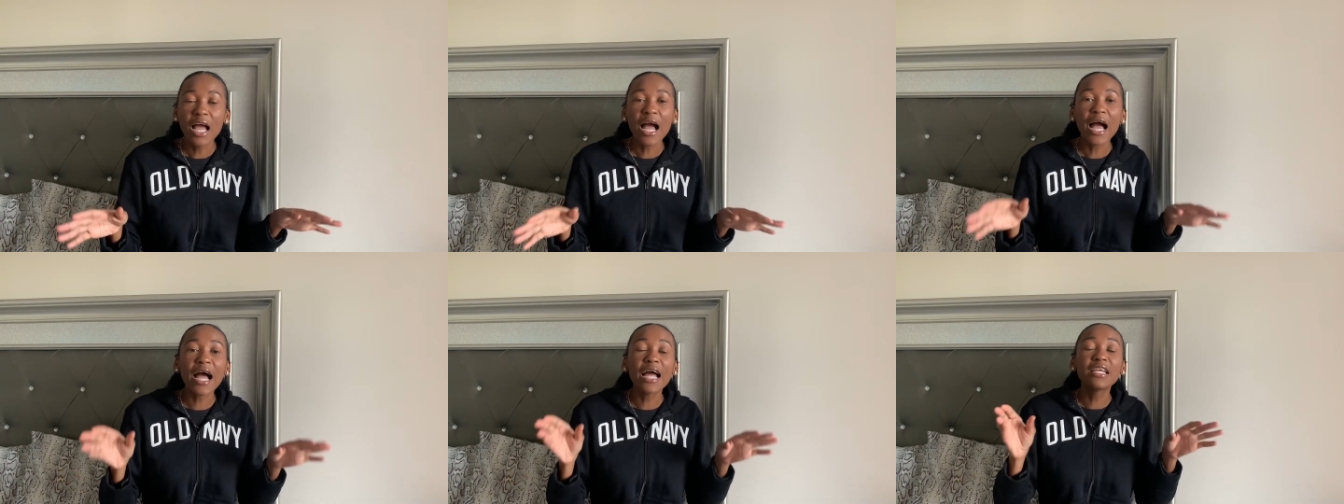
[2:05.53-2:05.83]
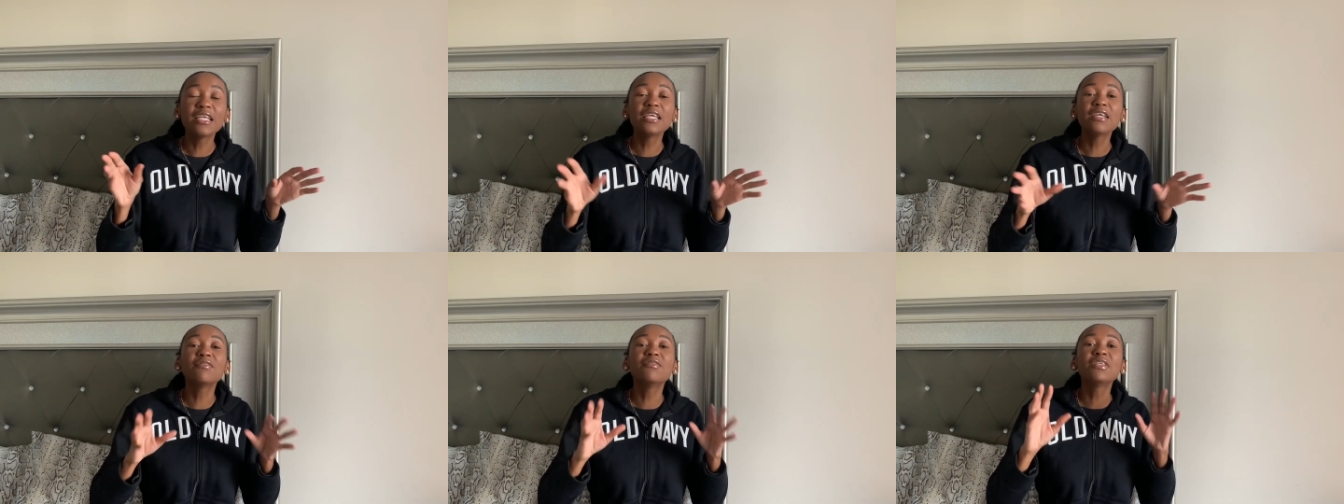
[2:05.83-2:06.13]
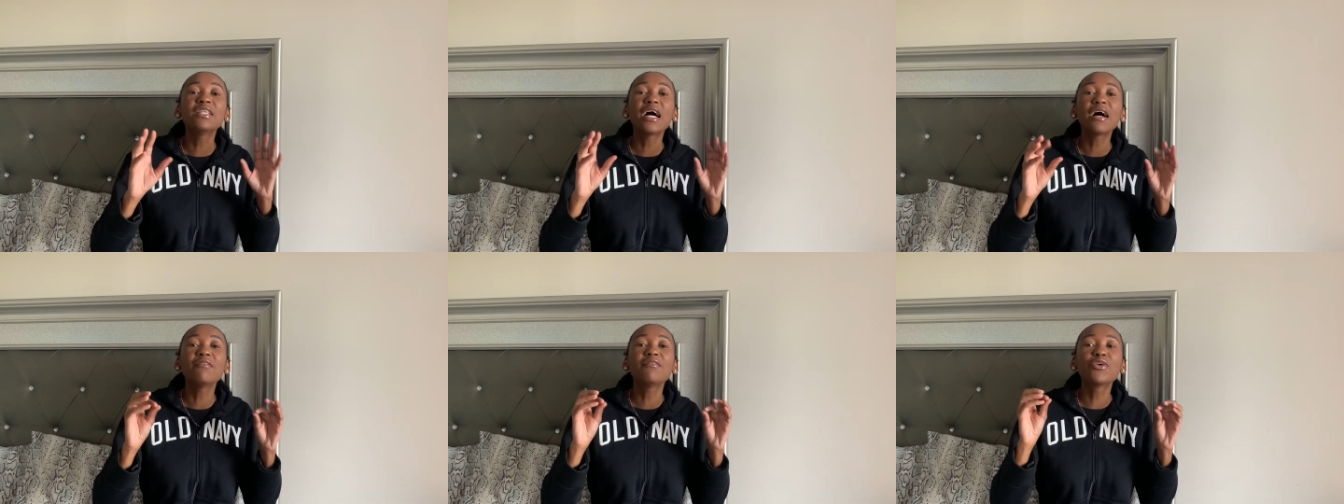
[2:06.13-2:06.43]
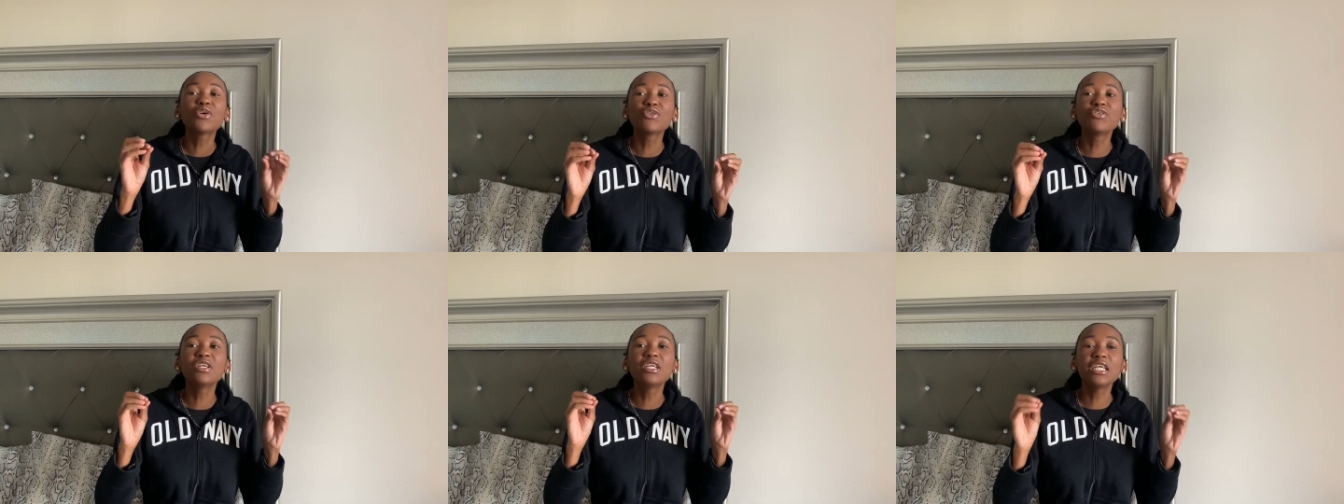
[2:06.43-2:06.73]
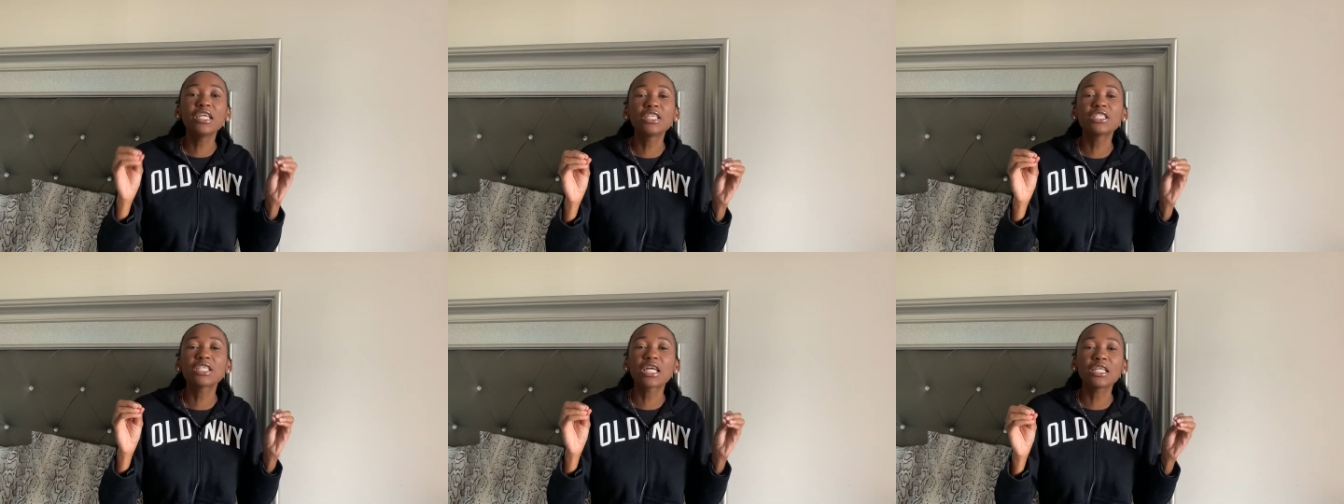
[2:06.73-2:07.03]
And even that very
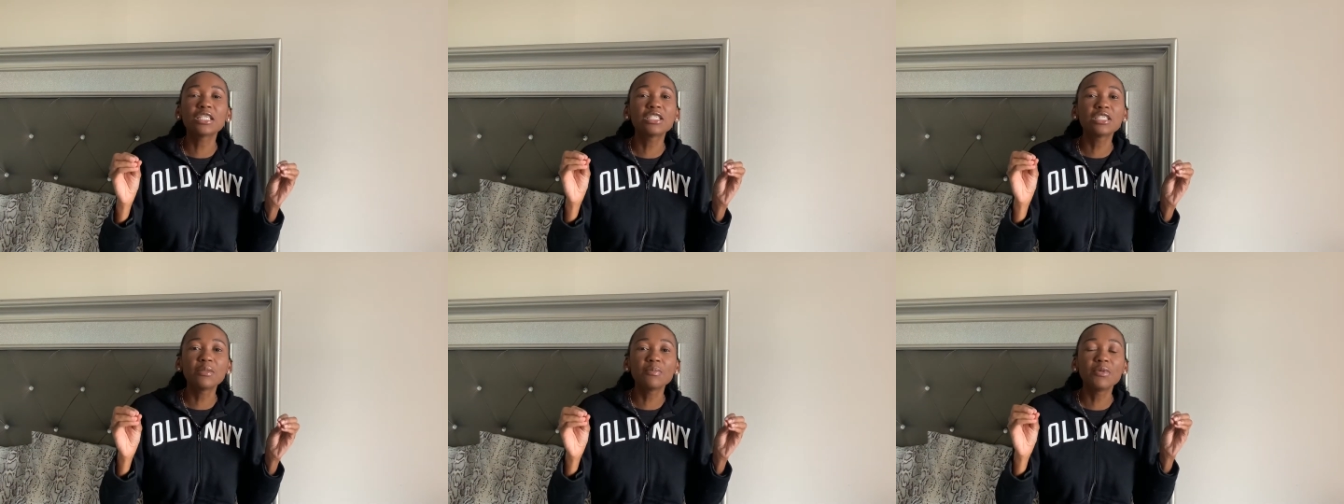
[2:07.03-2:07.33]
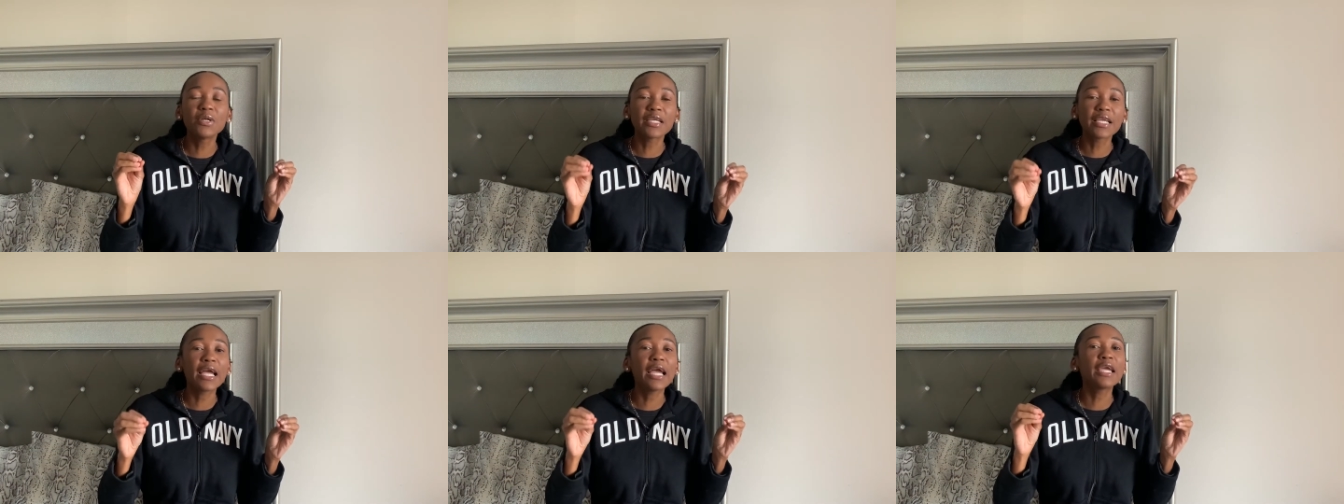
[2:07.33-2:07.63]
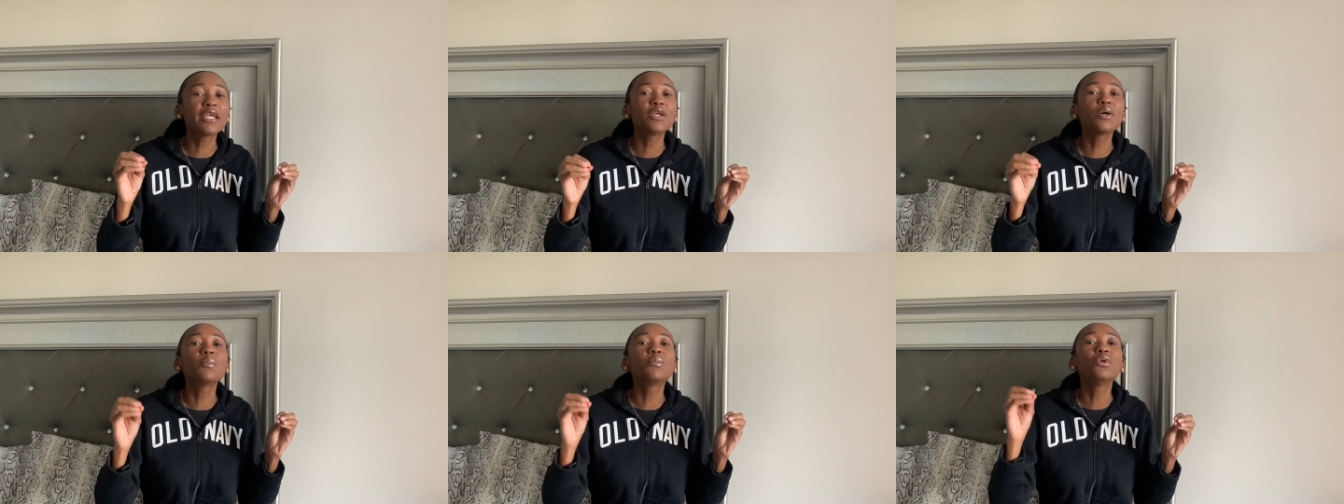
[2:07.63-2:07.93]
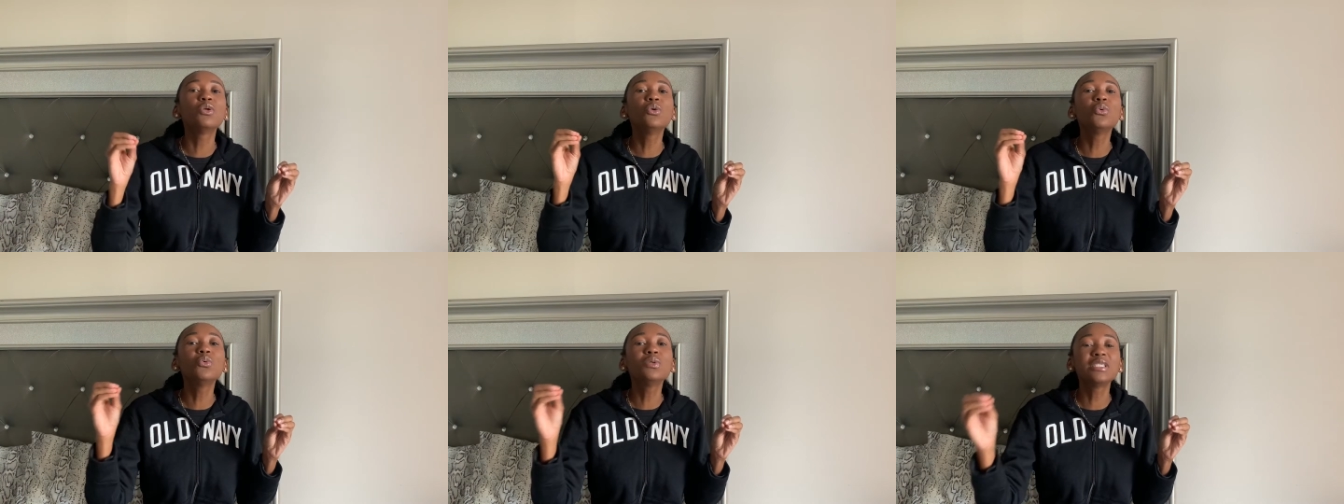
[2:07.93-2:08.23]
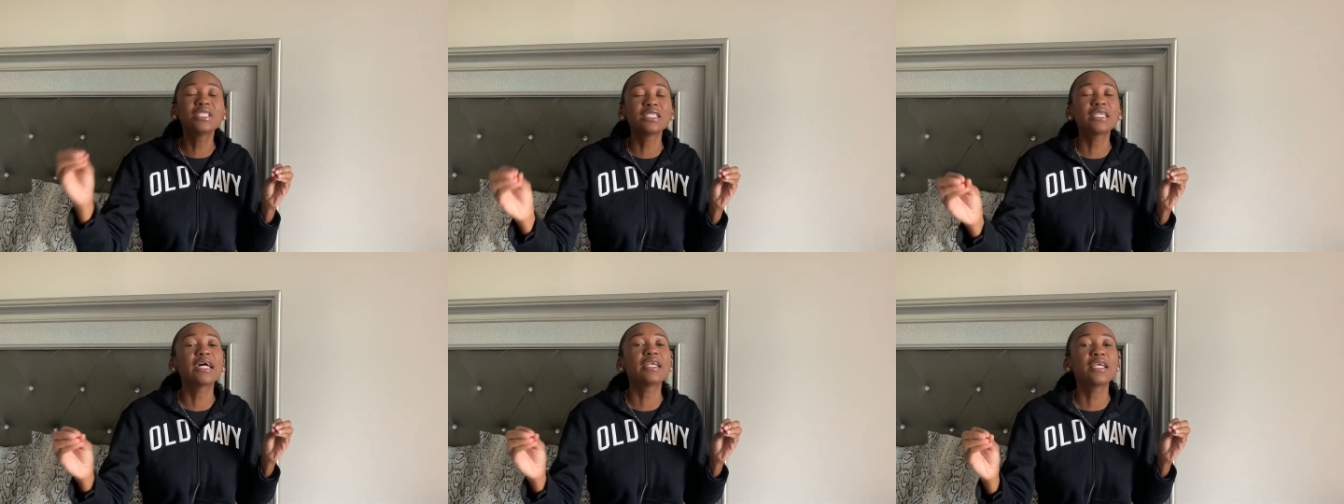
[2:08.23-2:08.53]
relationship, you can end up
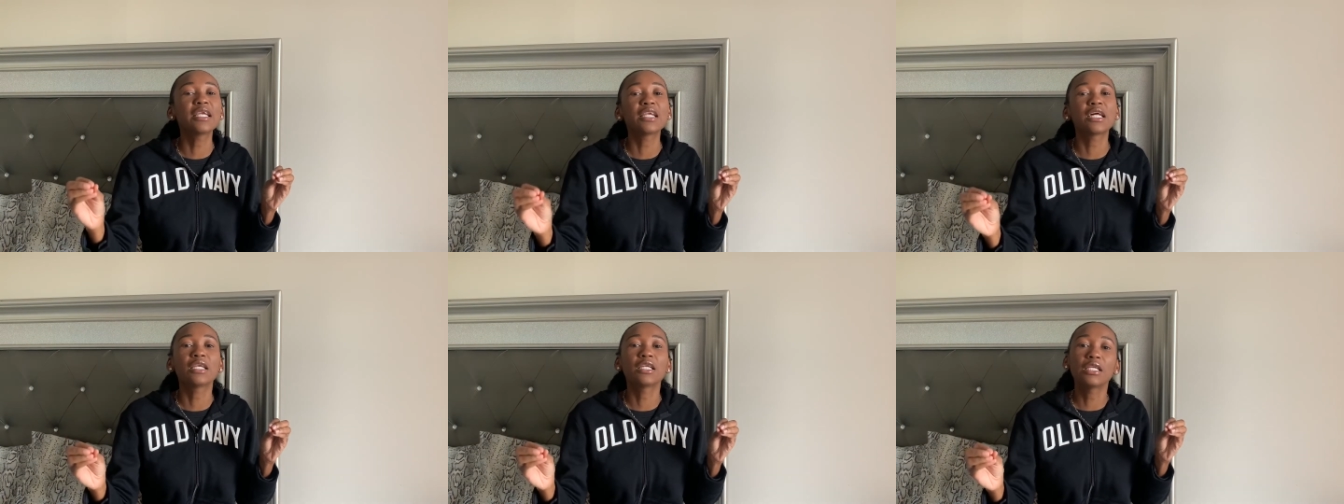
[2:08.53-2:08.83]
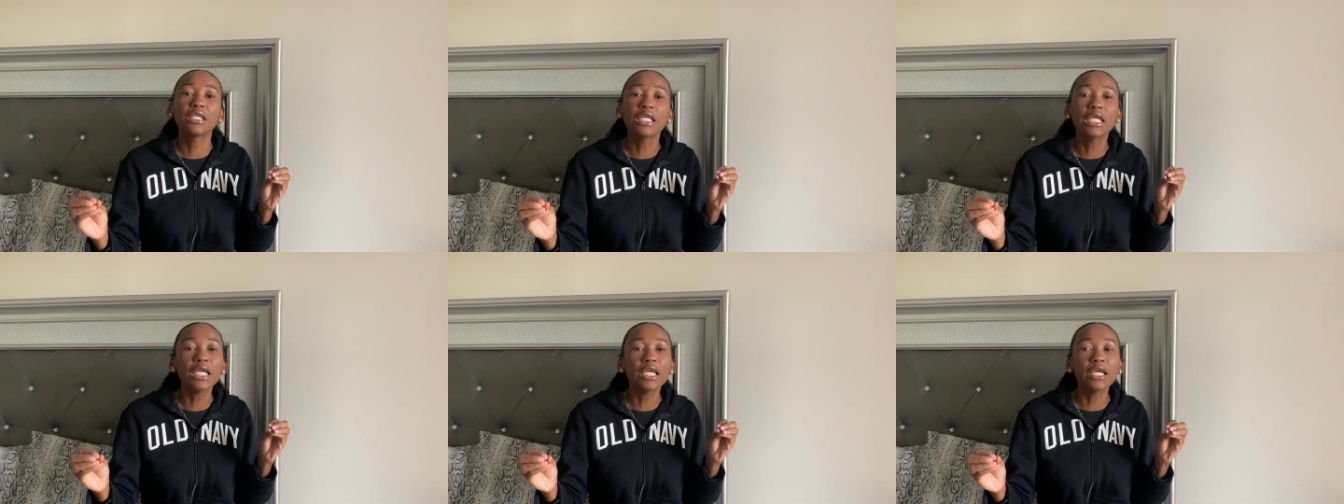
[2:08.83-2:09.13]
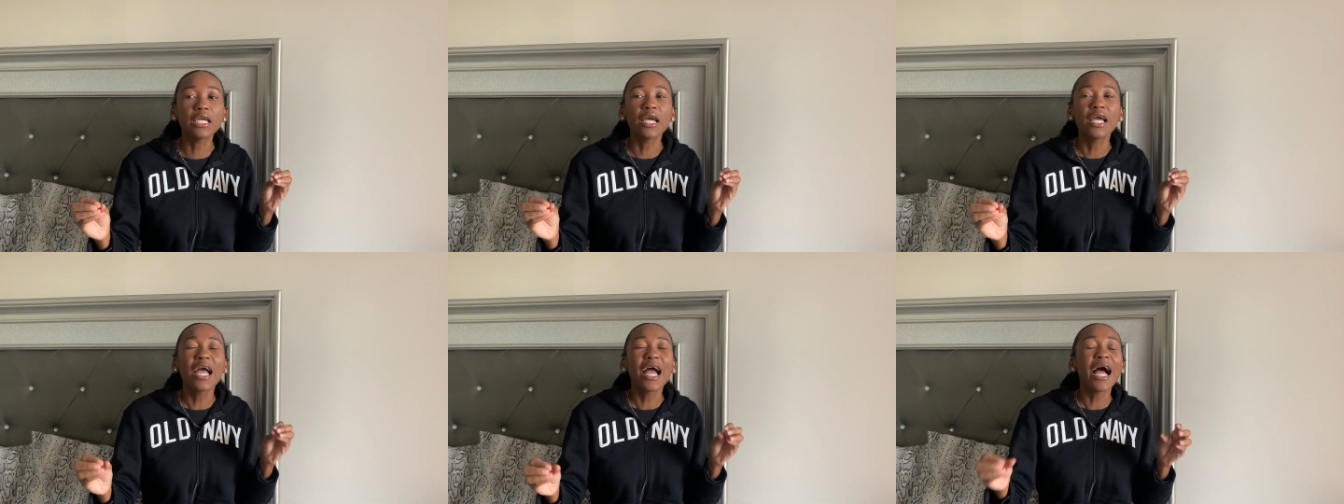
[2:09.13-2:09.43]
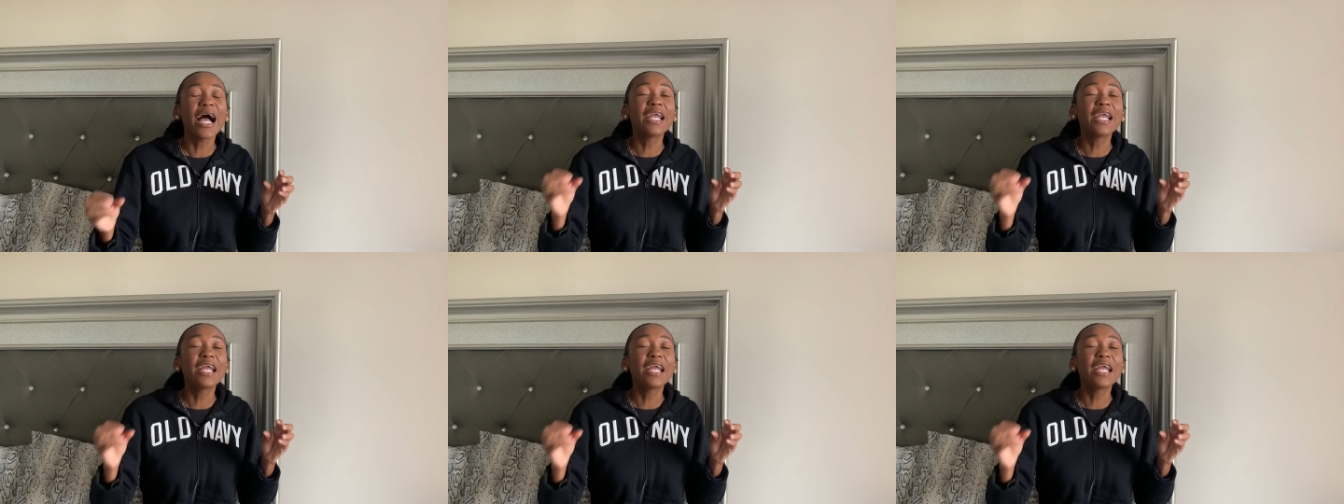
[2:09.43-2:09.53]
lose it at the end of the day.